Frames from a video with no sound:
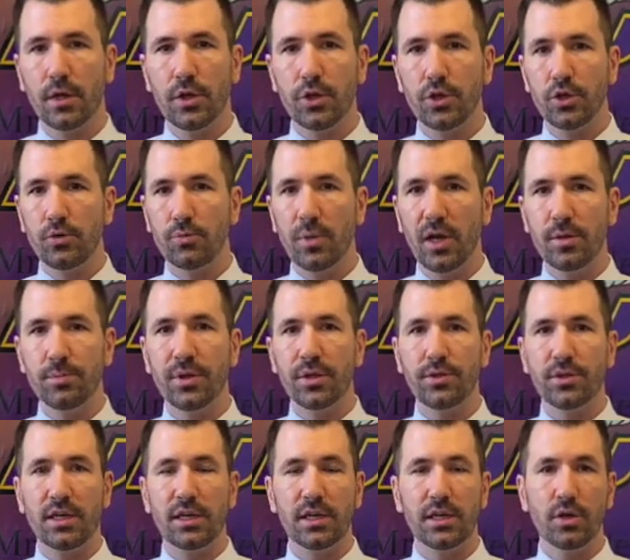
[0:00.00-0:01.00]
You might be
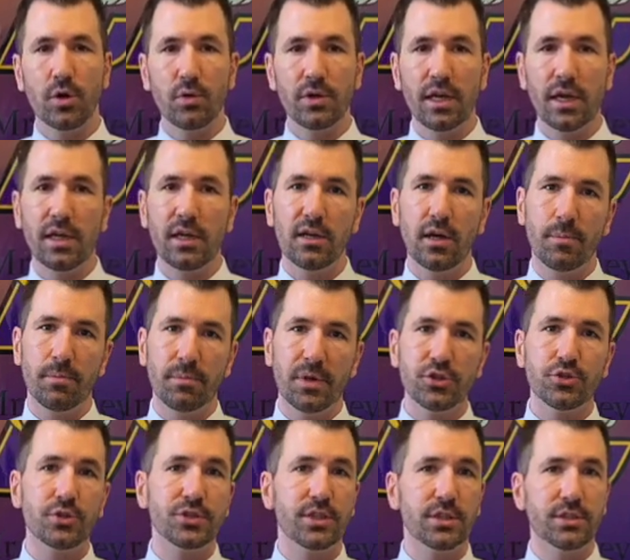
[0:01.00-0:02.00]
thinking, okay, I'm
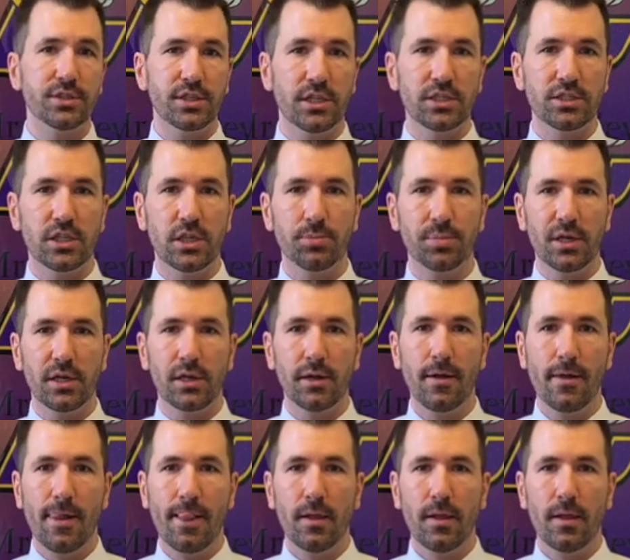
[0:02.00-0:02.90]
interested in CCP.